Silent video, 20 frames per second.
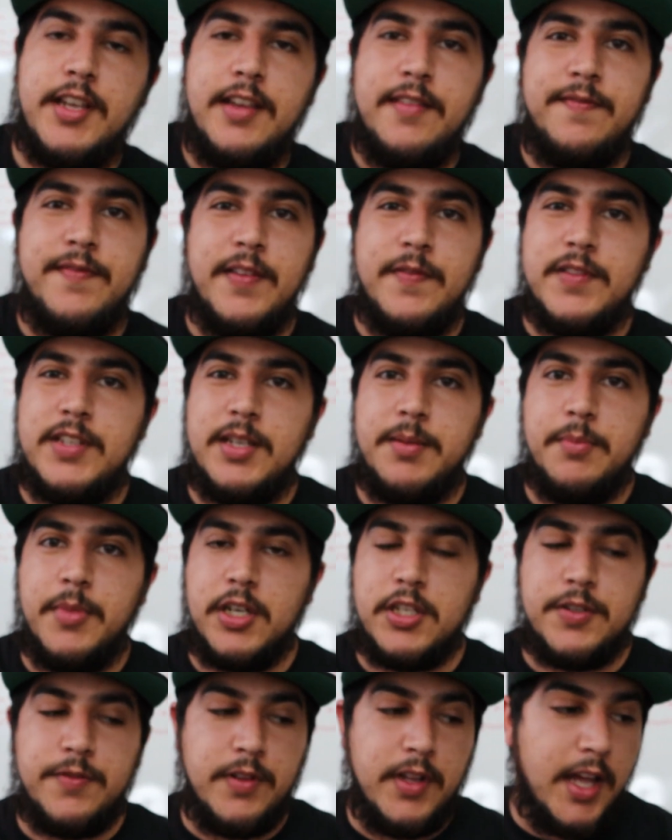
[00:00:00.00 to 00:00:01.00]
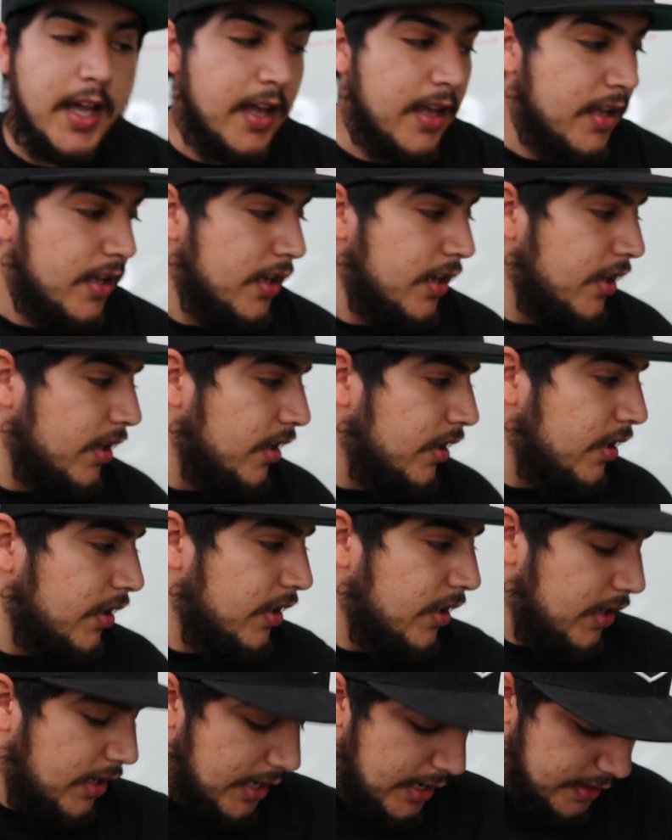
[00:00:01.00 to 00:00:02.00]
get 15 bucks for that.
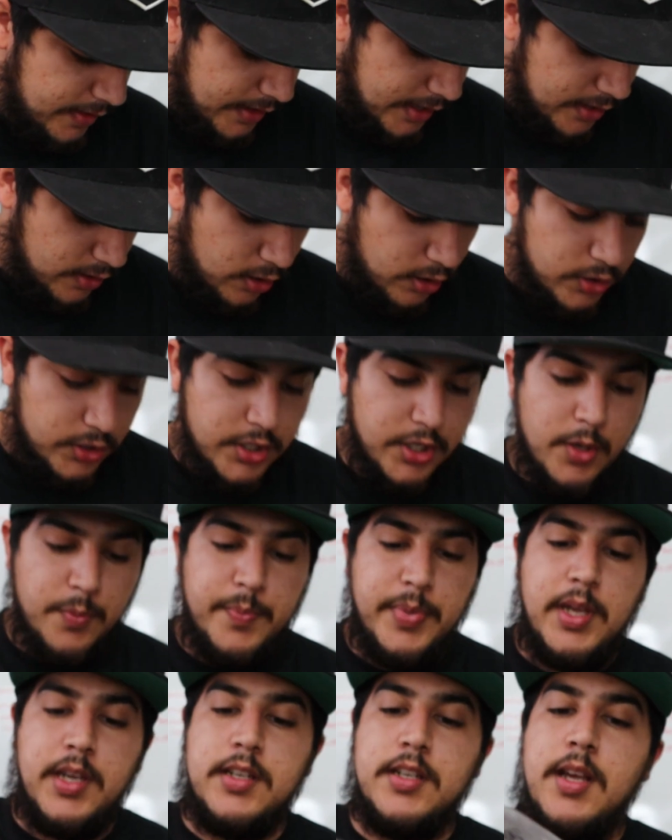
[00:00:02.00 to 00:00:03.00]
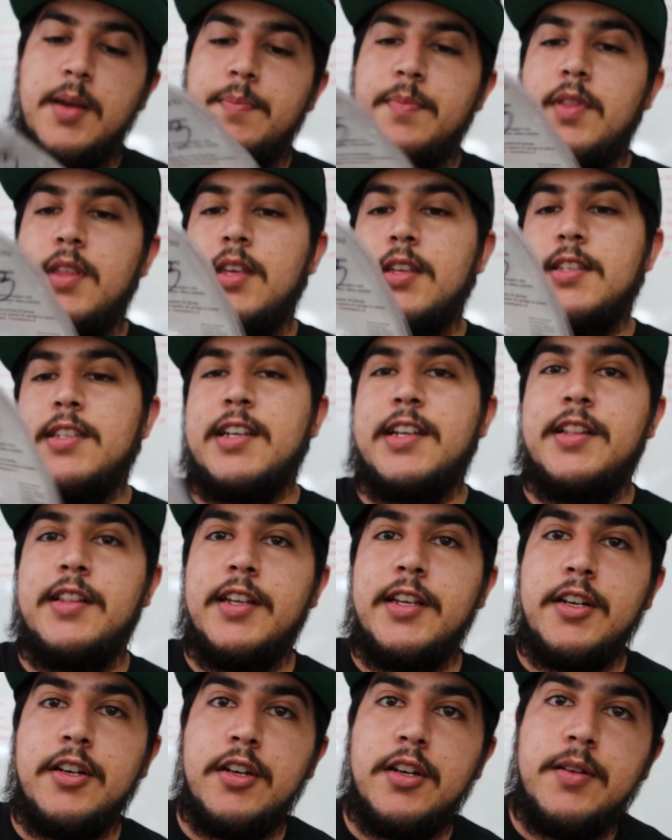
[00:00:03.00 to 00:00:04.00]
And then also picked up this
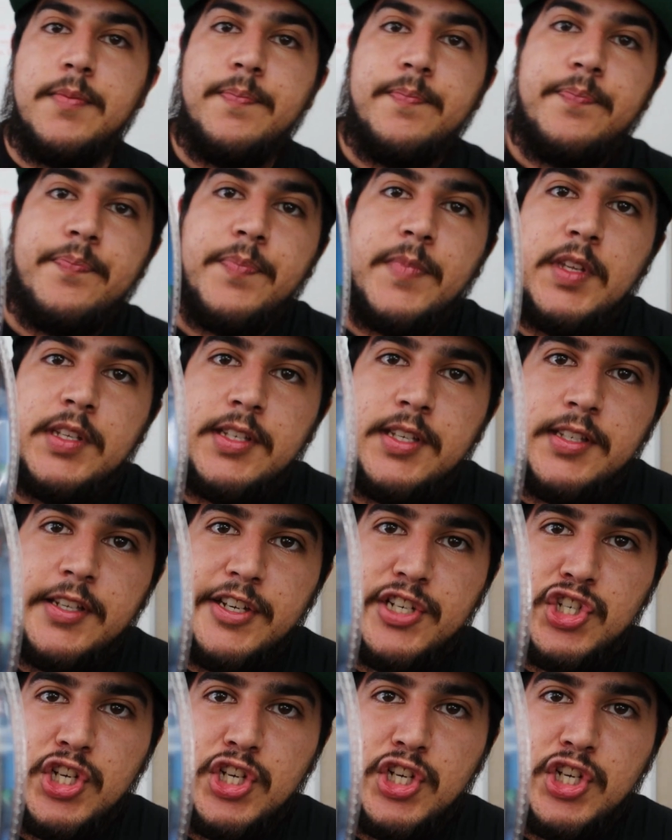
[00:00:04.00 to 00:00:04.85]
clicker. This is a